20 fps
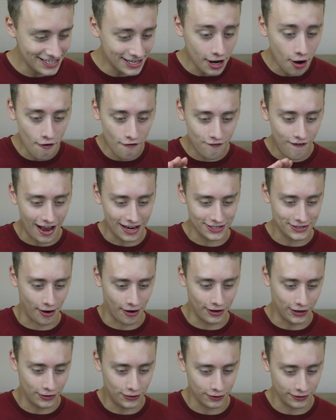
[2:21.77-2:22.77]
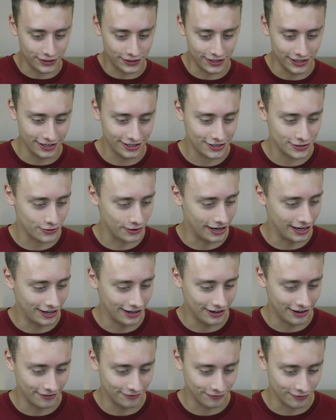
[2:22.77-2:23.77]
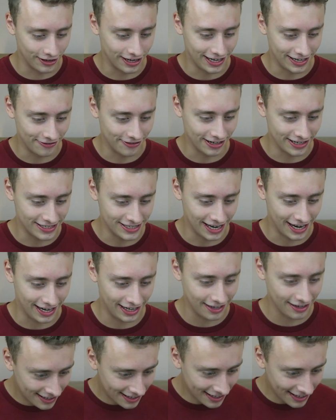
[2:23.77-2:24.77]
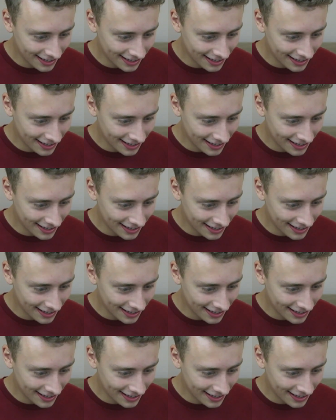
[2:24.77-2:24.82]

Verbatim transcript: These little effects going across the screen are like really, really sick.